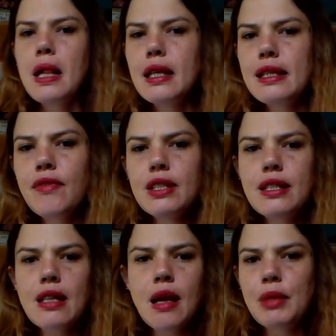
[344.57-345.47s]

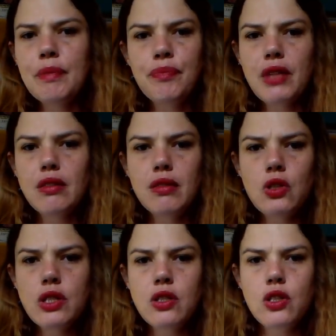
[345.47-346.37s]

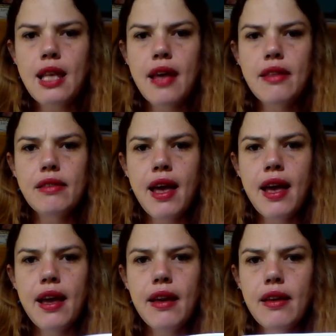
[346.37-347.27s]
Just to say that
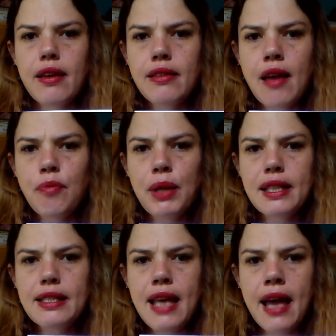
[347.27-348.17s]
they've picked
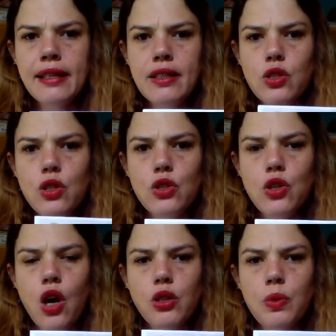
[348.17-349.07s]
sadness to
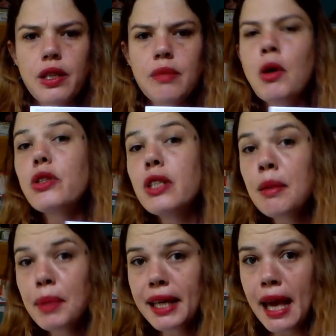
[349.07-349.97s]
start with. Most of them
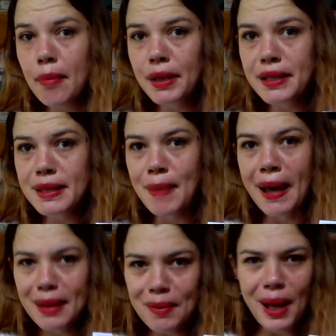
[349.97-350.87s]
pick happiness, by
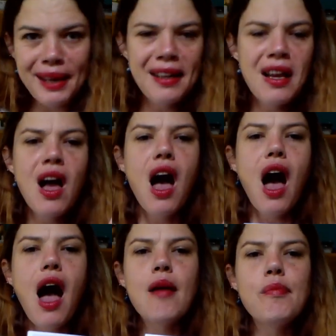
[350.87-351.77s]
the
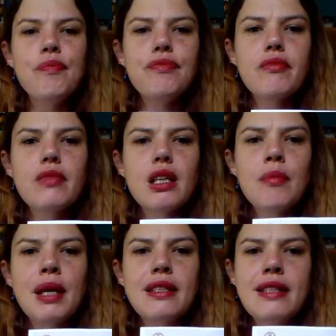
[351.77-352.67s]
way.
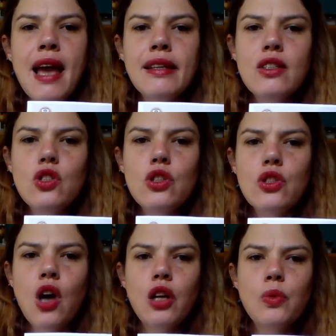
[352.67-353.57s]
But sadness to
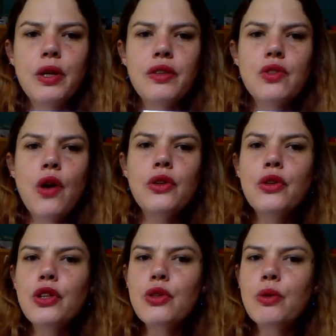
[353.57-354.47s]
start with. So you
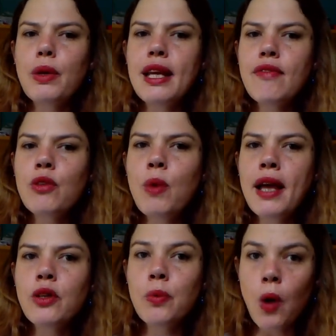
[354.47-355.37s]
can do it whatever way
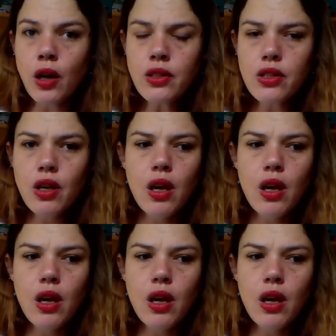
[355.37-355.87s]
you want.